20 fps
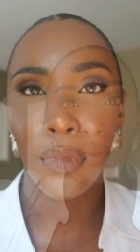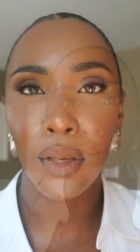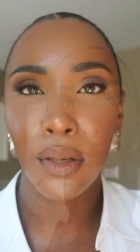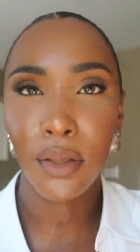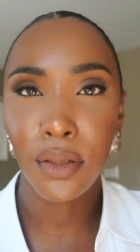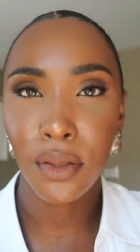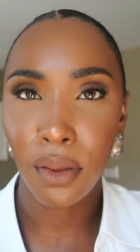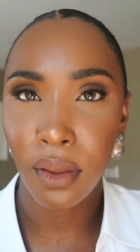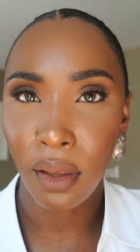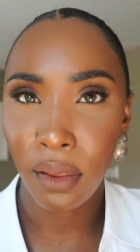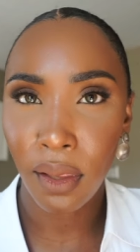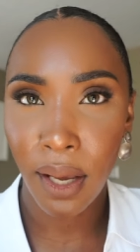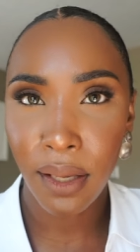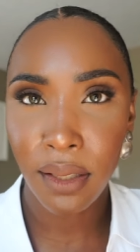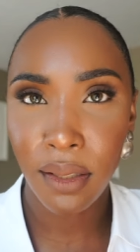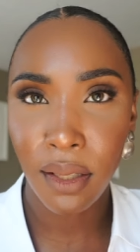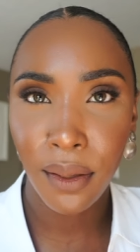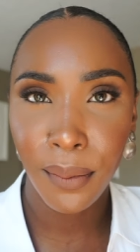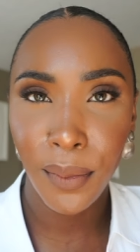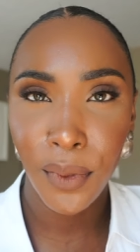so the
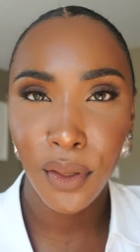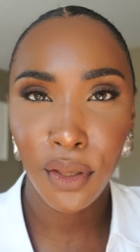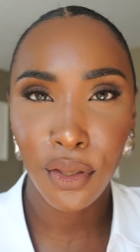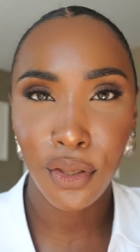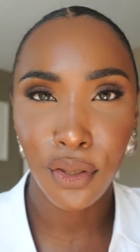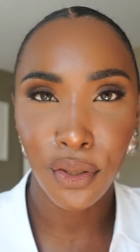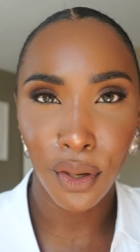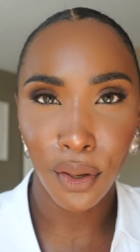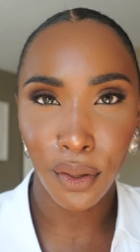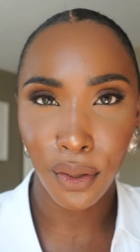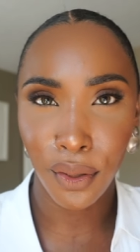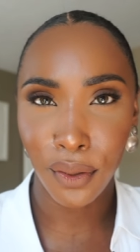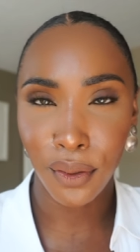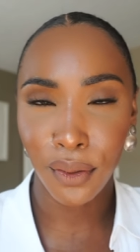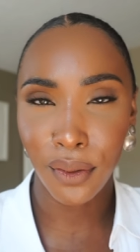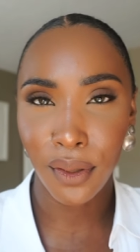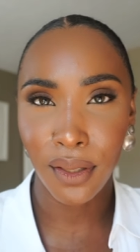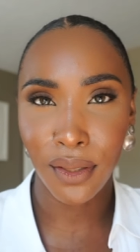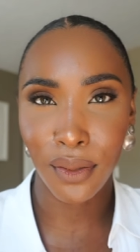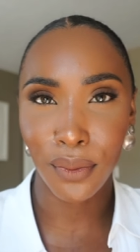last thing I'm going to show
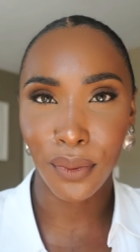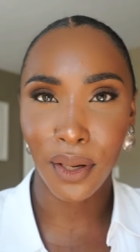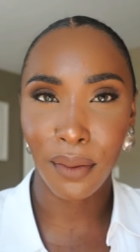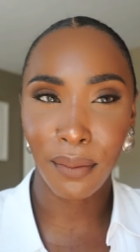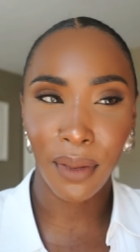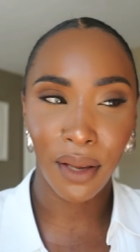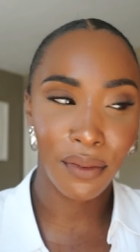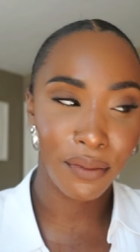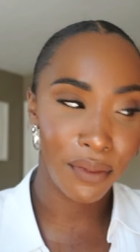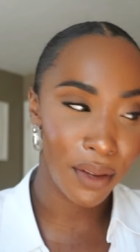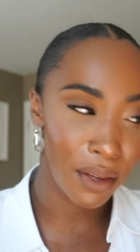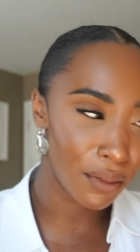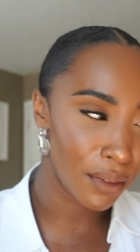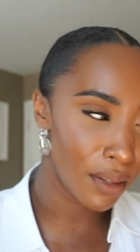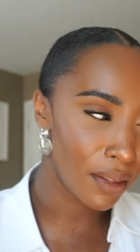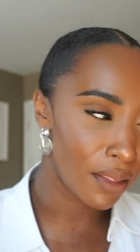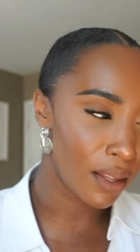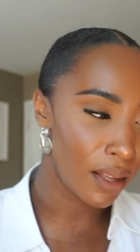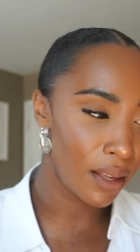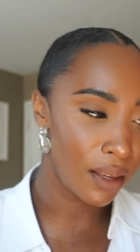you is one of my
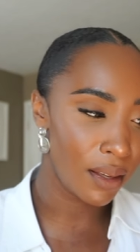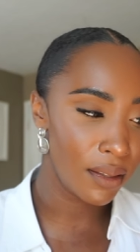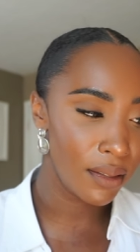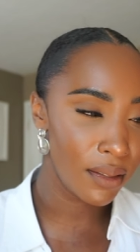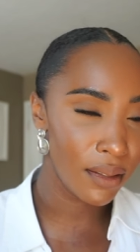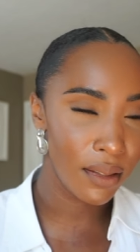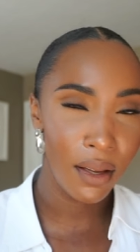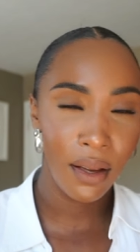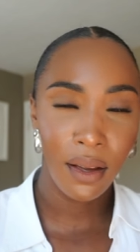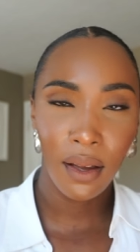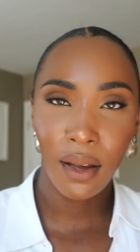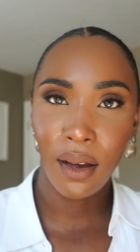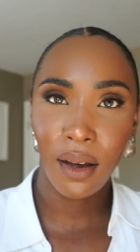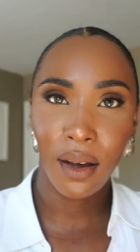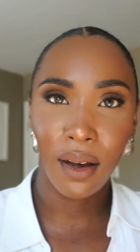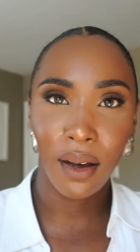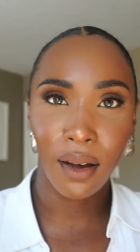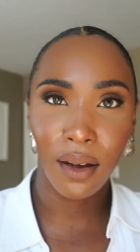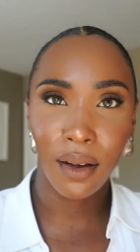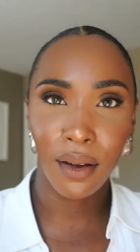favorite things
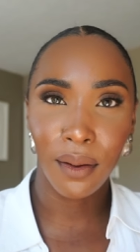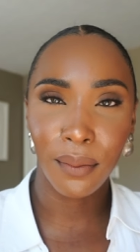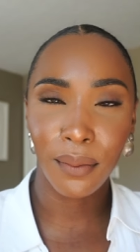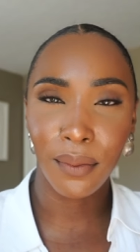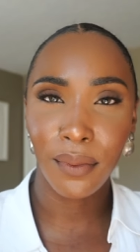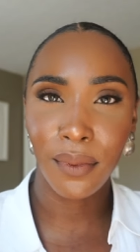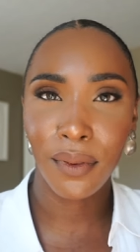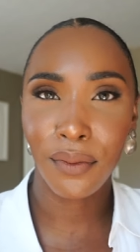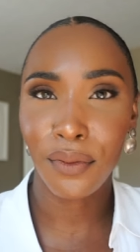um,